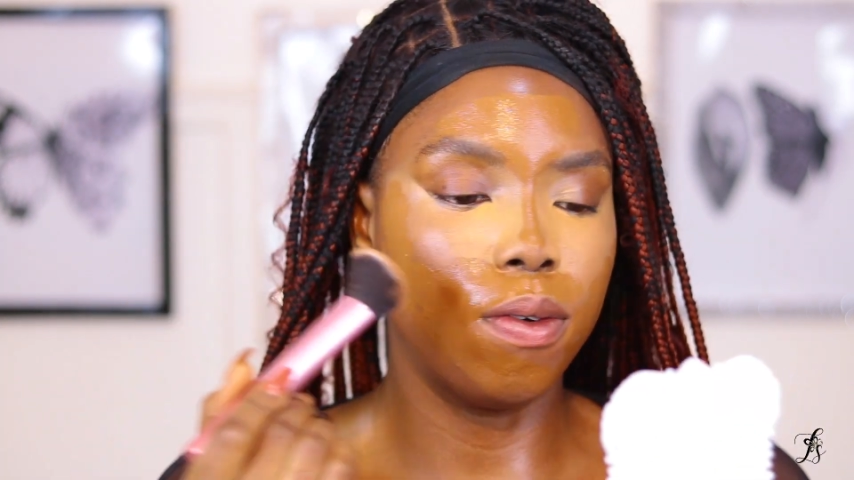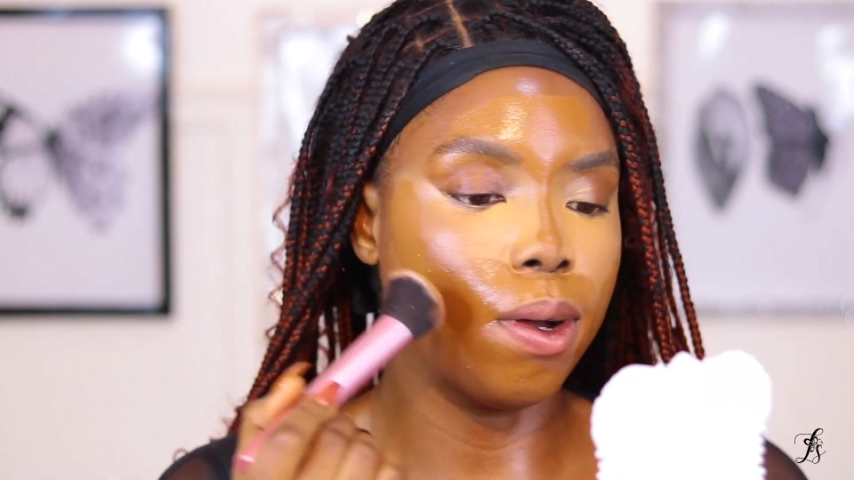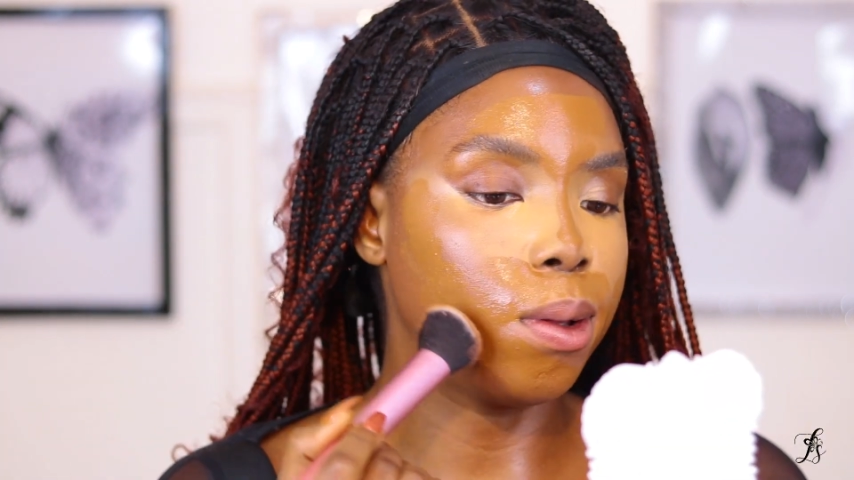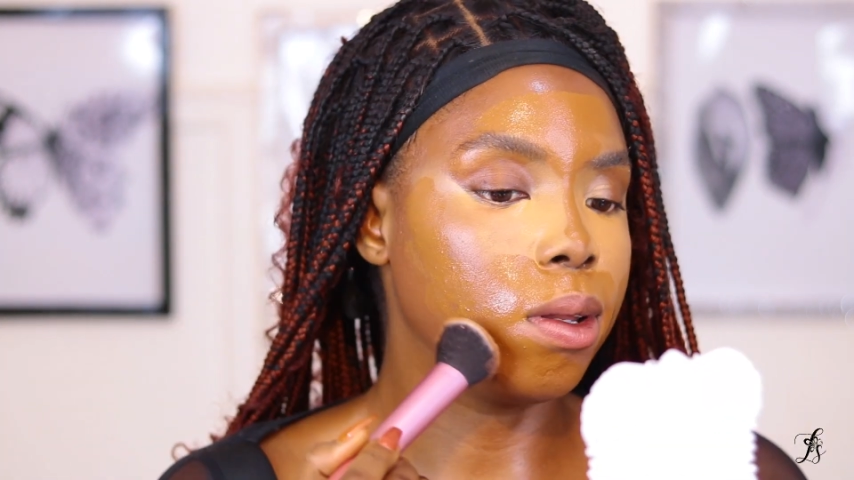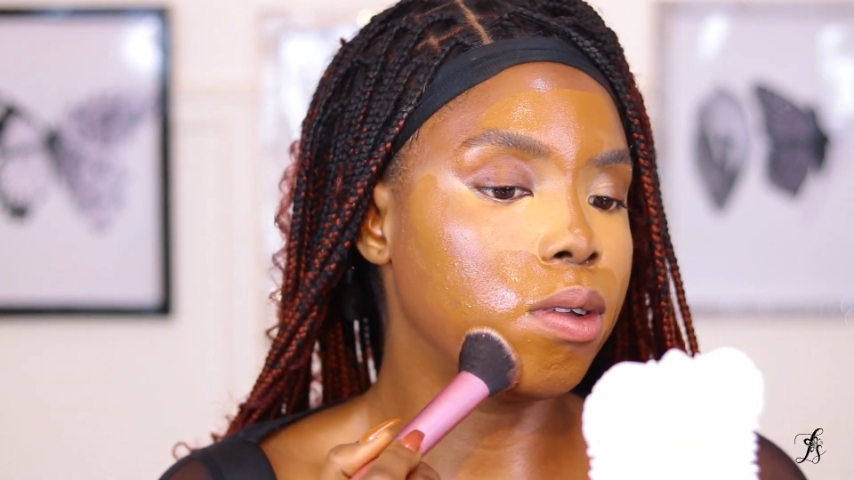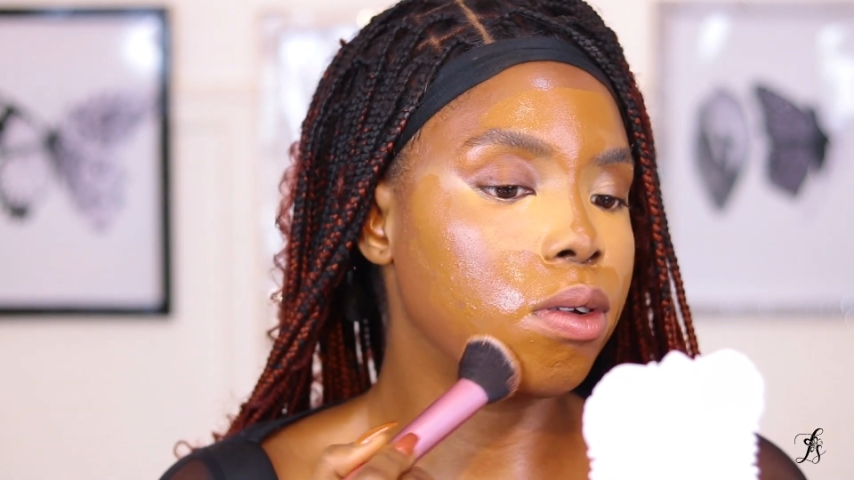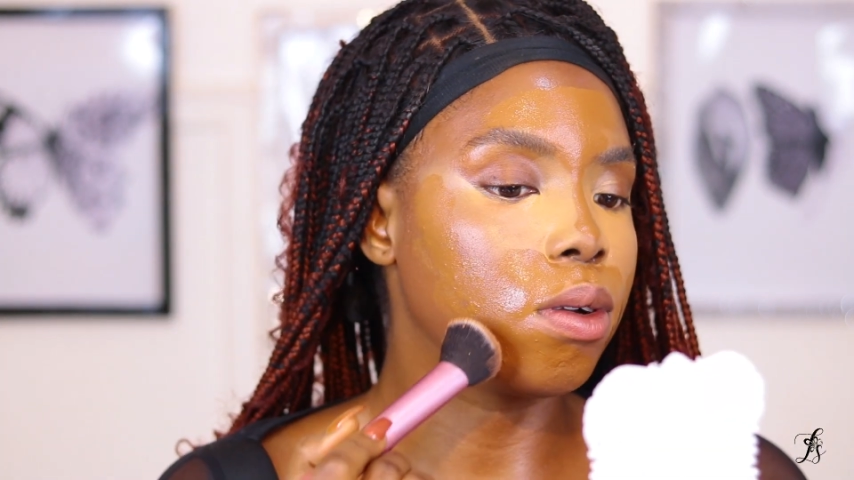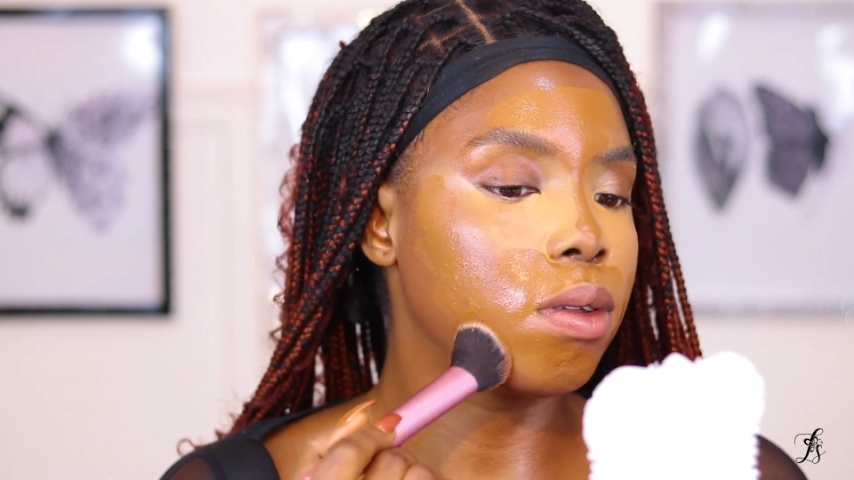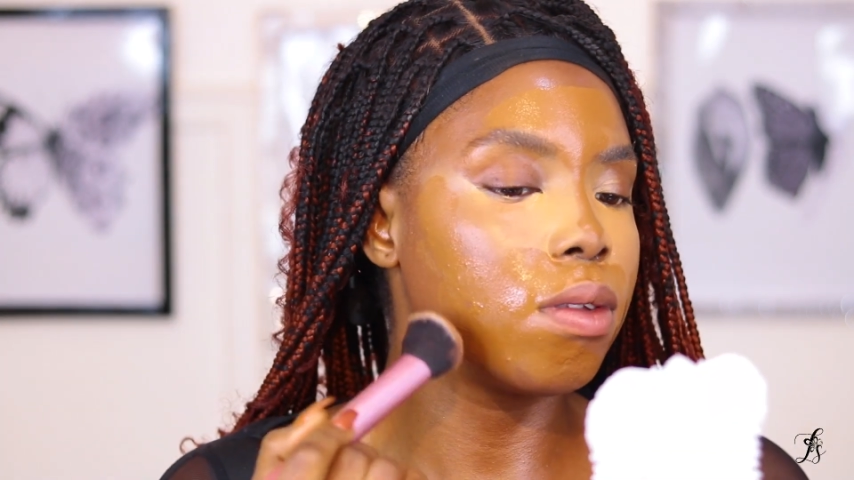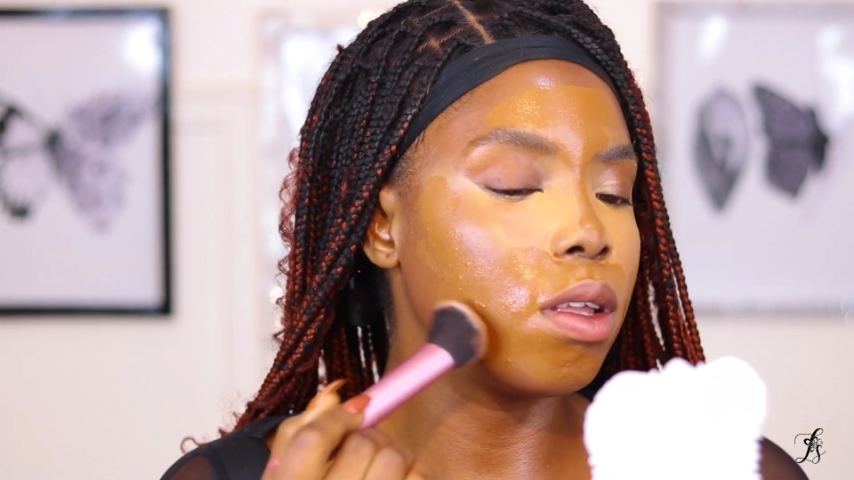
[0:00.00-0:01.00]

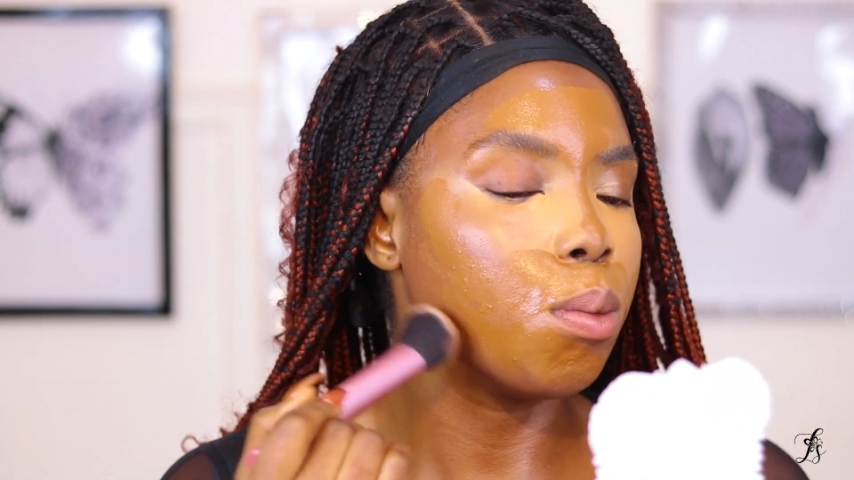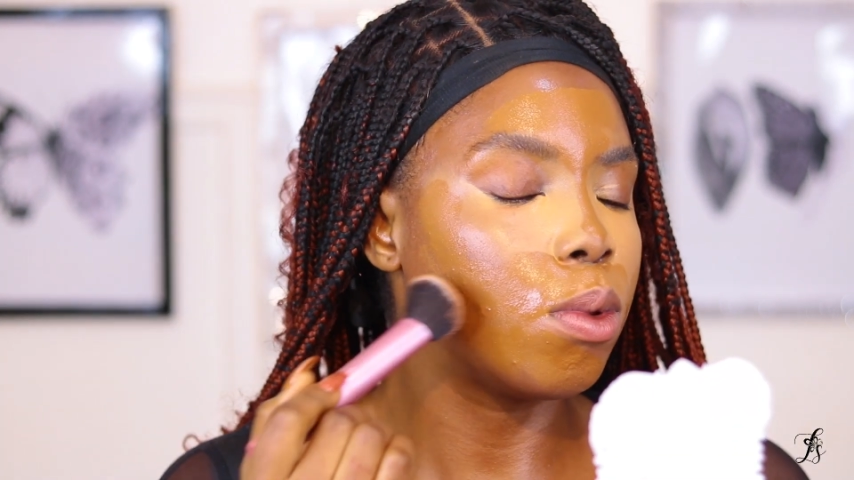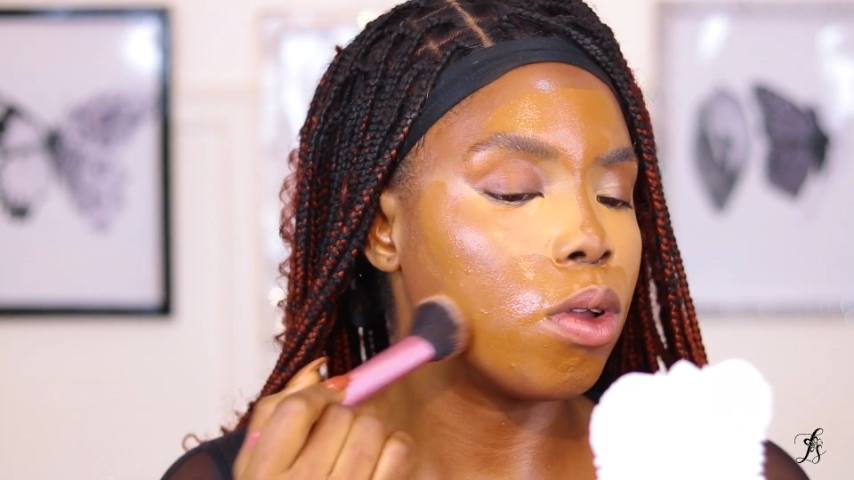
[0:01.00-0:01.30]
foundation. Same